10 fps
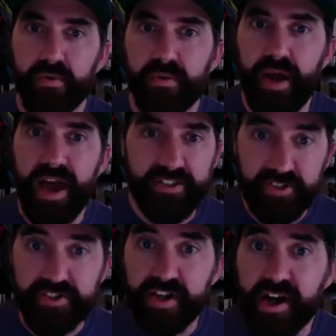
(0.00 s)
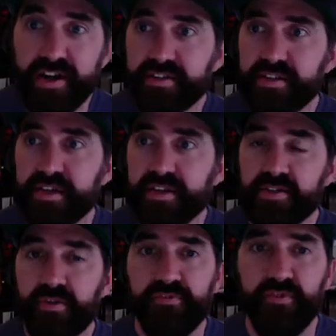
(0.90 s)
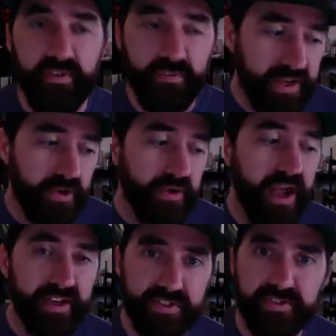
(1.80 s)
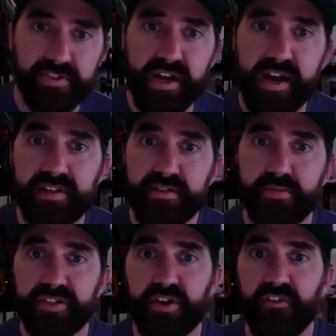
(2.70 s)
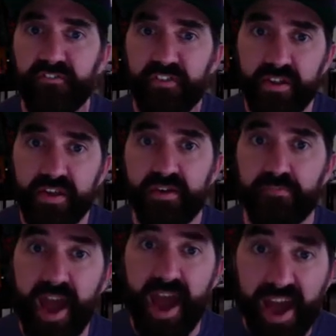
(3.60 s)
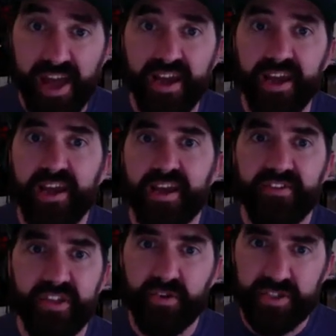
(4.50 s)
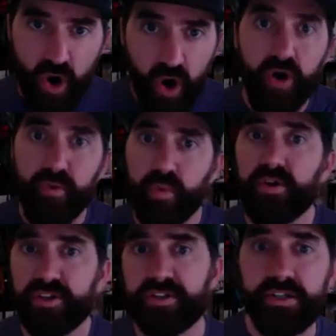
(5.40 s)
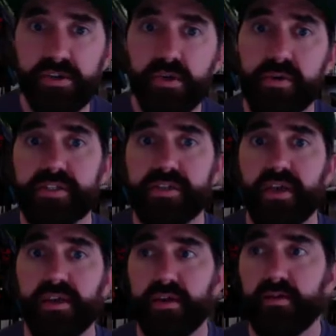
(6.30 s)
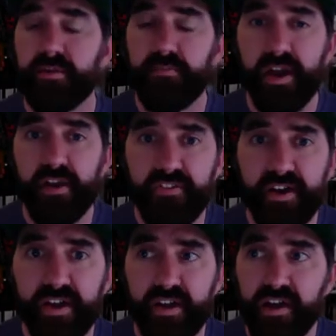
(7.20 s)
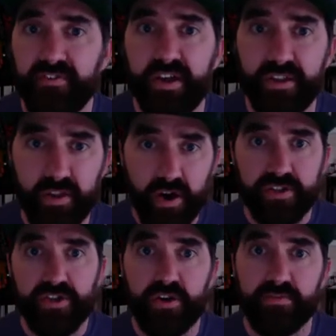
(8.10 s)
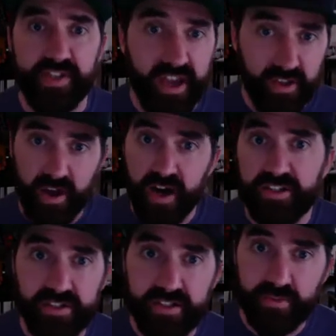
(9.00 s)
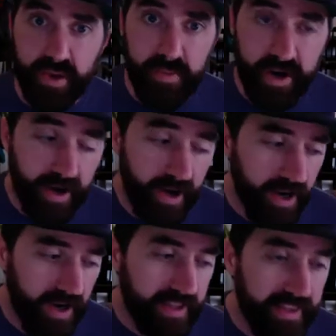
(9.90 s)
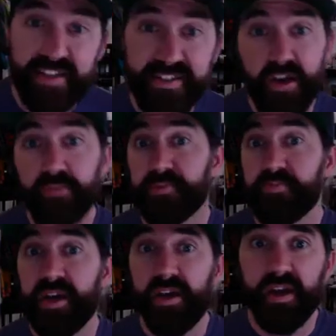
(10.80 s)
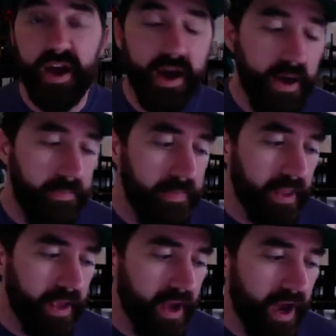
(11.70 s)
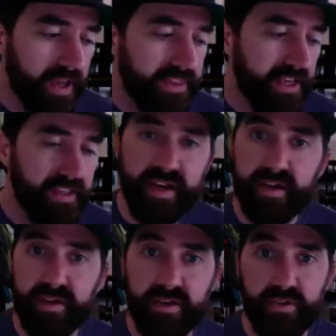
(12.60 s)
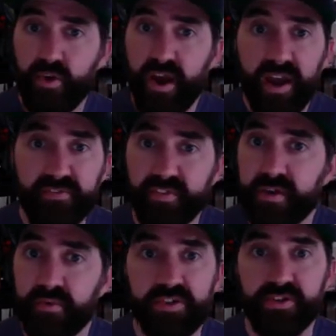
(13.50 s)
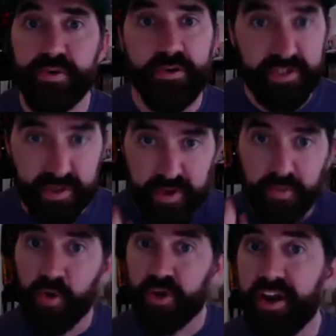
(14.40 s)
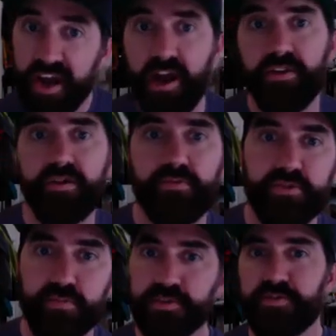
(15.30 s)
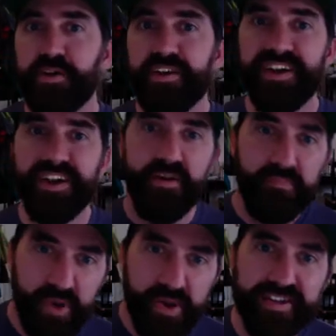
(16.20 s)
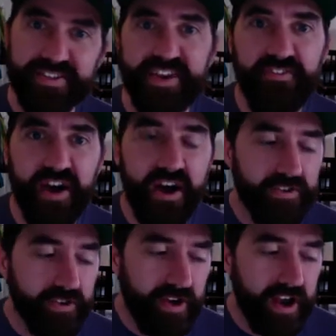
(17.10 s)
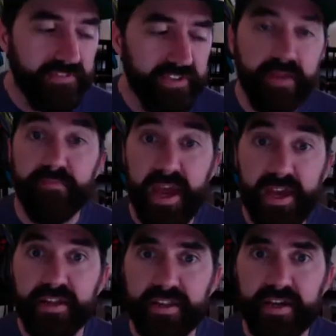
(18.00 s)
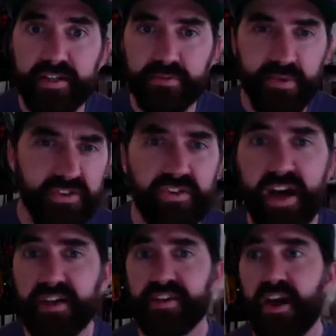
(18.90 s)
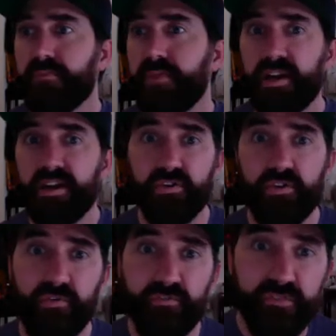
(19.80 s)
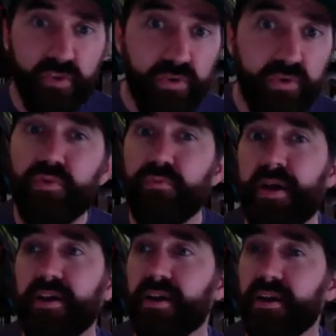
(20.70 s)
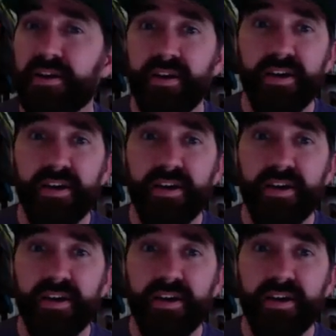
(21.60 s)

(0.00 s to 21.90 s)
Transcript: exercise. And like, so if we don't exercise and we start feeling bad, even though it's hard work to do, it's like the benefit of it long term psychologically is way better. That's helped me. I think like creatively, we're supposed to be working out. Like we're supposed to be putting stuff out creatively and making things, whether that's like making your own food, making